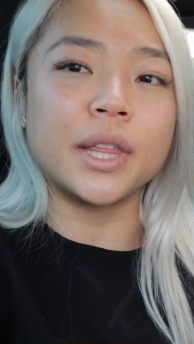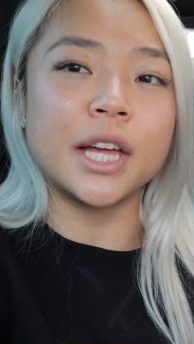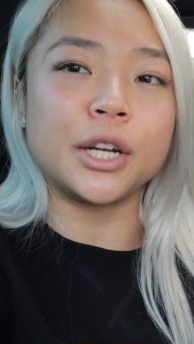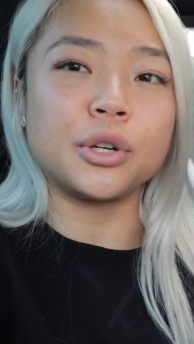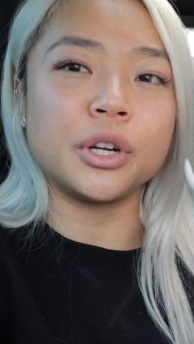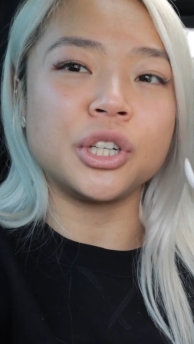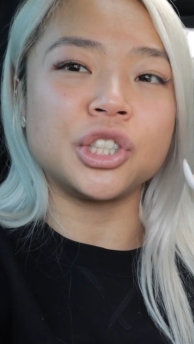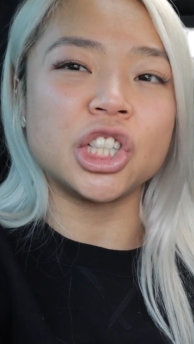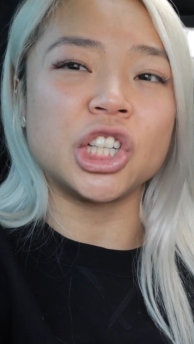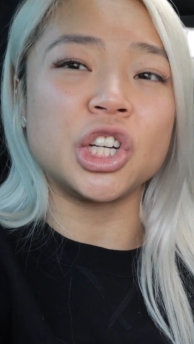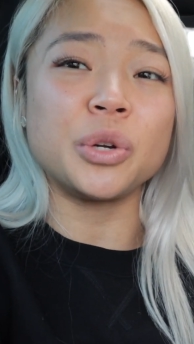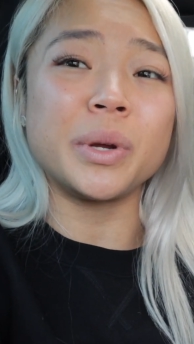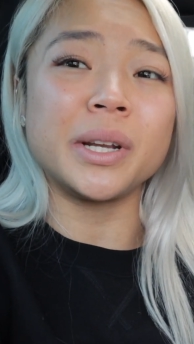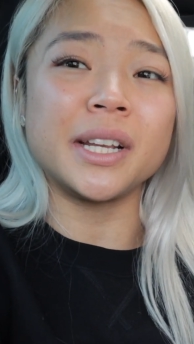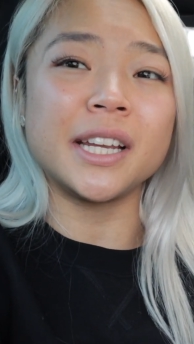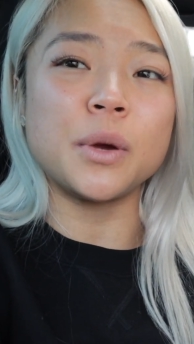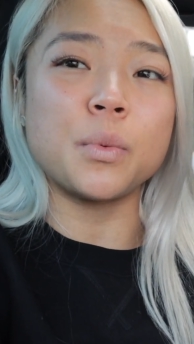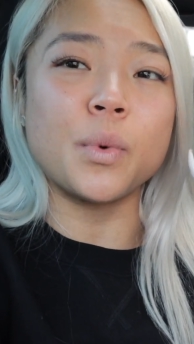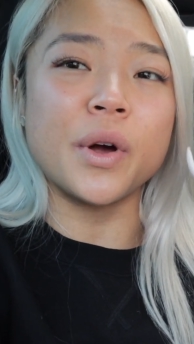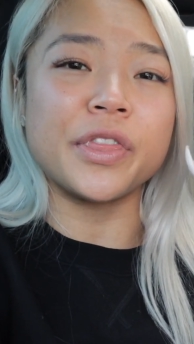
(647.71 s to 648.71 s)
that don't
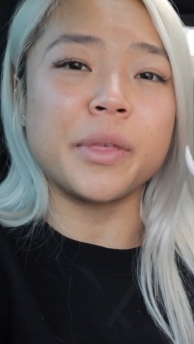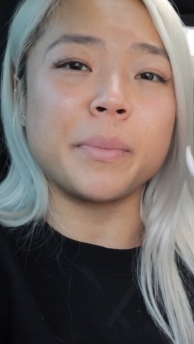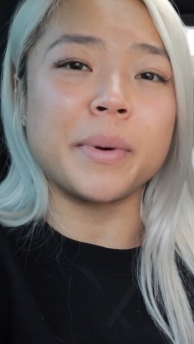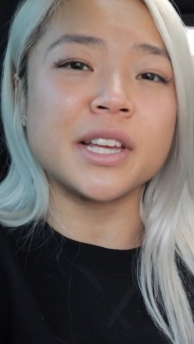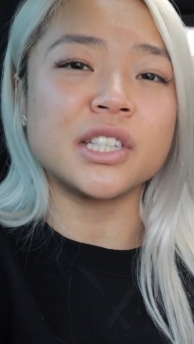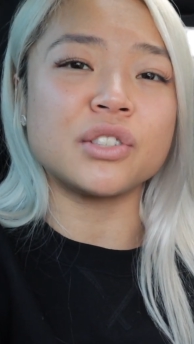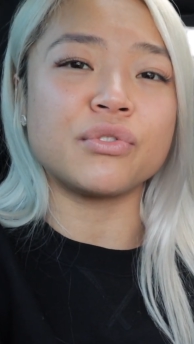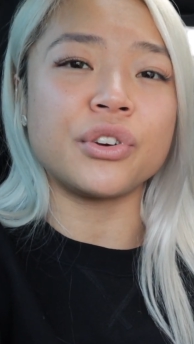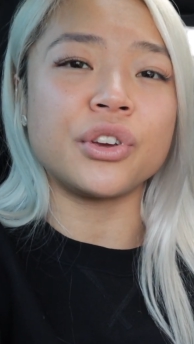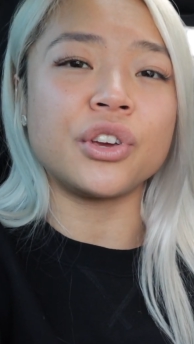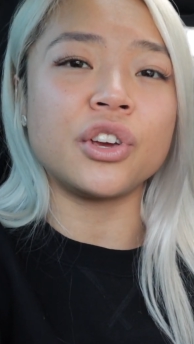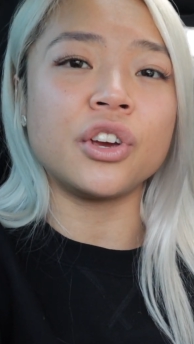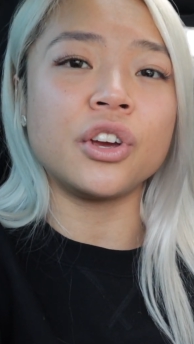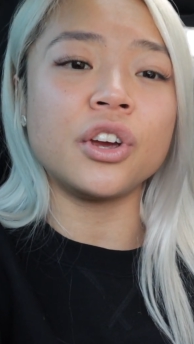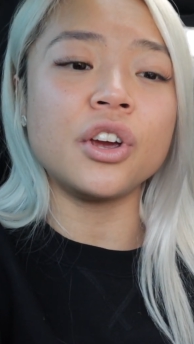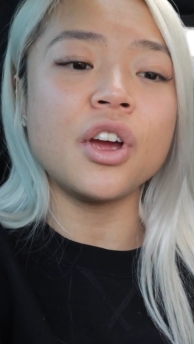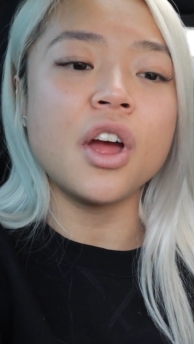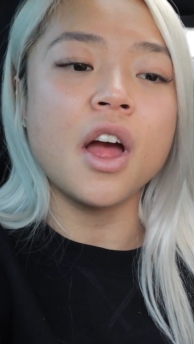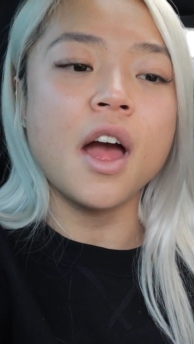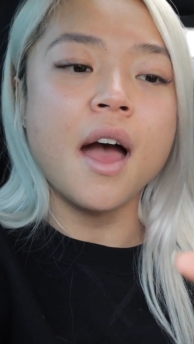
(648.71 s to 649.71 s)
genuinely want the best for
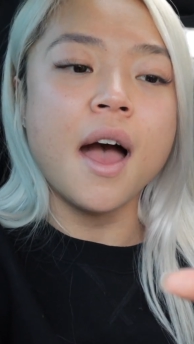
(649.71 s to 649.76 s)
you.